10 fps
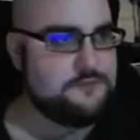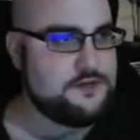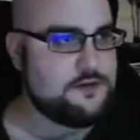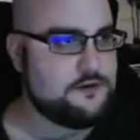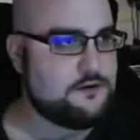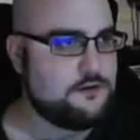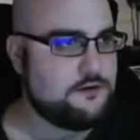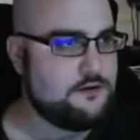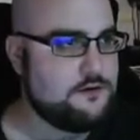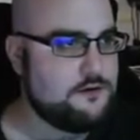here,
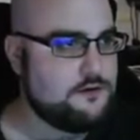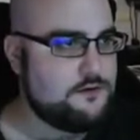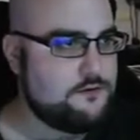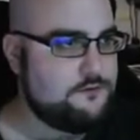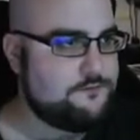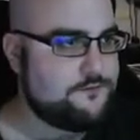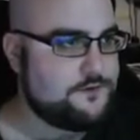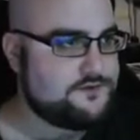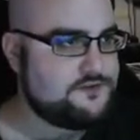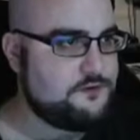
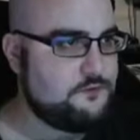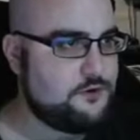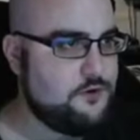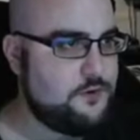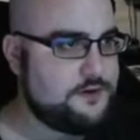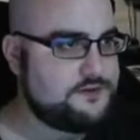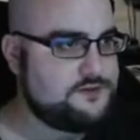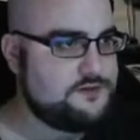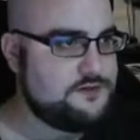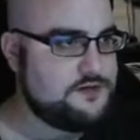first thing we're going
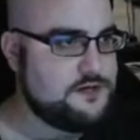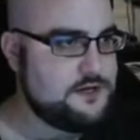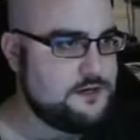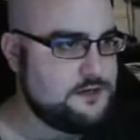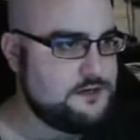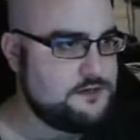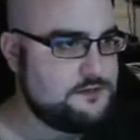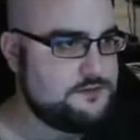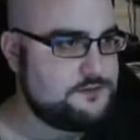to need...